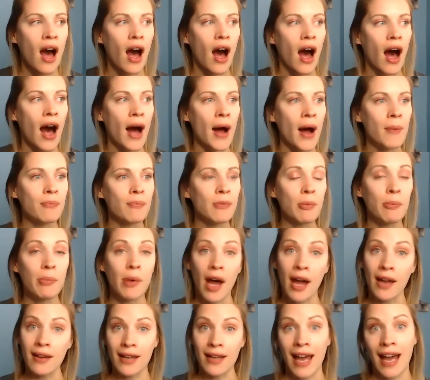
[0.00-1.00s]
Um,
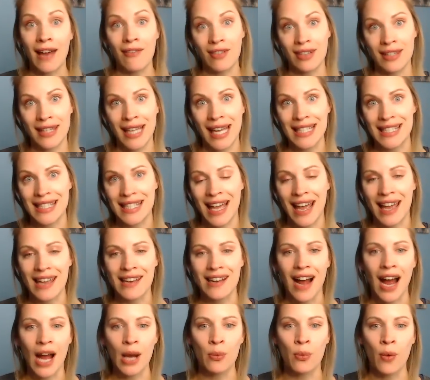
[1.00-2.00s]
but having that said,
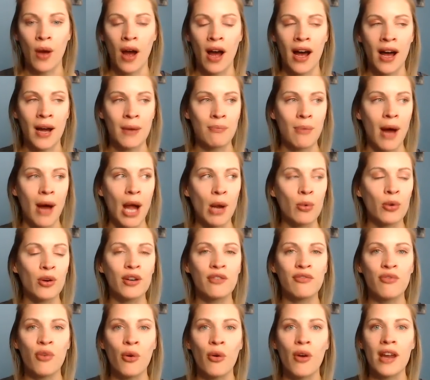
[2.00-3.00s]
I, um, I
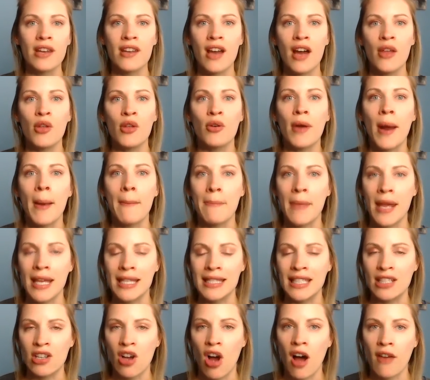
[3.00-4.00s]
work for another
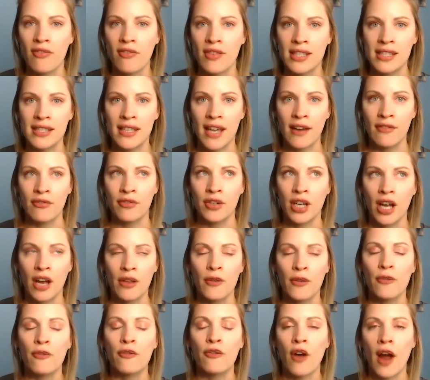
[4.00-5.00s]
amazing office every
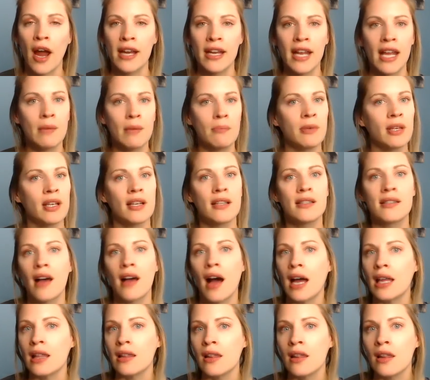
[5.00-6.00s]
other Friday because
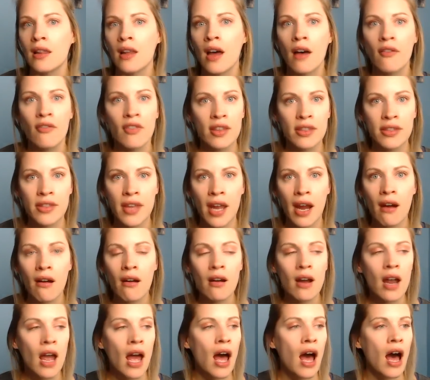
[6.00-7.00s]
I love it there.